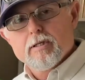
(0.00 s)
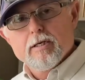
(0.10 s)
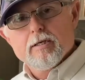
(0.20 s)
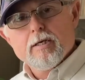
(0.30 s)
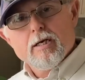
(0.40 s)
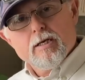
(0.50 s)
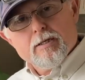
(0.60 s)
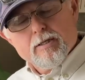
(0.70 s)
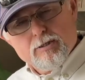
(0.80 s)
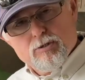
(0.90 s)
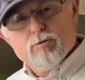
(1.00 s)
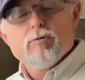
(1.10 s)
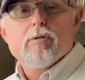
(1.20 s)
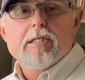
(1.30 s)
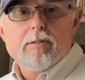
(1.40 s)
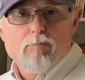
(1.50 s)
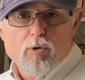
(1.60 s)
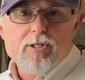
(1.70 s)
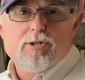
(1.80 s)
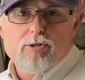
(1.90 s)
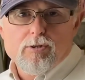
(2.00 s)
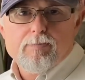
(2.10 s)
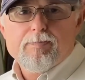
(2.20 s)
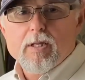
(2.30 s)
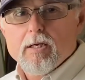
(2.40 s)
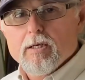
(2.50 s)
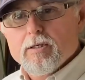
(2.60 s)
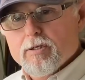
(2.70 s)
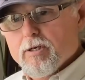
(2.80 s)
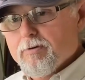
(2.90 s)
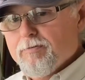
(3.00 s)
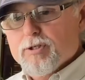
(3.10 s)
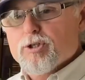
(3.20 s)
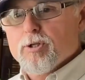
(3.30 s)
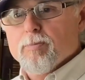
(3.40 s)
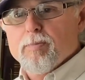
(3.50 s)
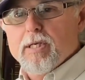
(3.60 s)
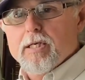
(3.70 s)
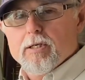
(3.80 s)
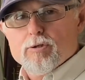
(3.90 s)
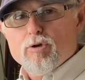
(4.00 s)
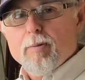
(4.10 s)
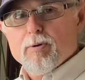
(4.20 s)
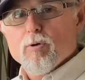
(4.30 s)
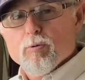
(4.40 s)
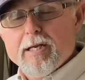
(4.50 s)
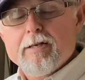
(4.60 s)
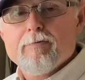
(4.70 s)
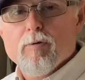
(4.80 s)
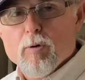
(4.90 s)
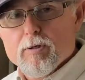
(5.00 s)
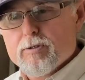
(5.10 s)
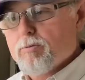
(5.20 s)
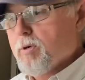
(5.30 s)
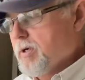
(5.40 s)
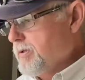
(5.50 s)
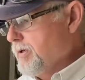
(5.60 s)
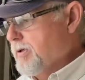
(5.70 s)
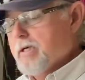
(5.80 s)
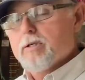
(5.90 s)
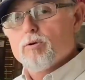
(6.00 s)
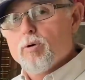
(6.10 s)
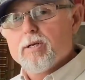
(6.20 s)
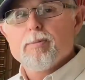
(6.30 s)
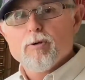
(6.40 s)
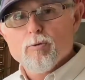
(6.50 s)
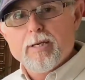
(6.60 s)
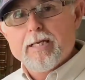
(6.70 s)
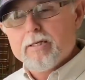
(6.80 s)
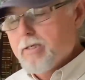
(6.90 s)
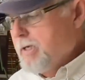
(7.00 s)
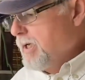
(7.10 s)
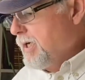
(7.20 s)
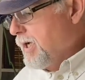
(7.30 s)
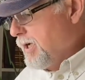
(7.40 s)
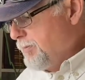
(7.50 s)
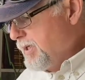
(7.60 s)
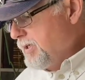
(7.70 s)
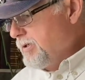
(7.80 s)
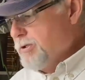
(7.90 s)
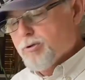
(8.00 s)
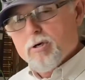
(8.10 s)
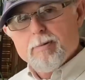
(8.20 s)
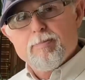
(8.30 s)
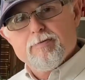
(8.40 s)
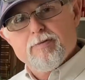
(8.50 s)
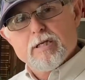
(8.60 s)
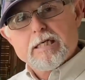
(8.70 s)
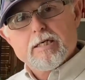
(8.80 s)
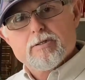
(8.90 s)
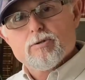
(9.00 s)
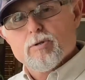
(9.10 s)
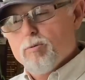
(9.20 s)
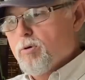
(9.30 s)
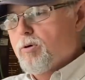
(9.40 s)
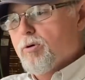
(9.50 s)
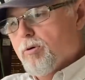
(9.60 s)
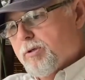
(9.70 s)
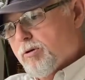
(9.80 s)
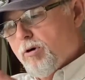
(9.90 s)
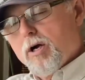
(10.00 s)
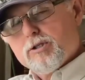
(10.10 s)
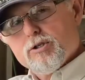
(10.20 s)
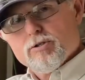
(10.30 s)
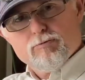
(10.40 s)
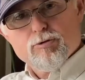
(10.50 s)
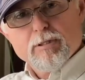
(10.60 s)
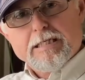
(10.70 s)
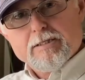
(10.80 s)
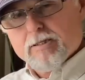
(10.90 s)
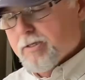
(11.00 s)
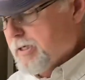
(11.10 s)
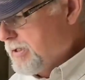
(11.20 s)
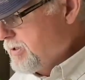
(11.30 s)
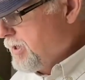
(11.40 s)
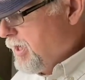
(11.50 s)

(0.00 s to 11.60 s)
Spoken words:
they do need moisture, and you can envision them being in a tropical rainforest where they'll get quite a bit of rain. Many of these are epiphytic, so they will grow in the crotches of trees and things,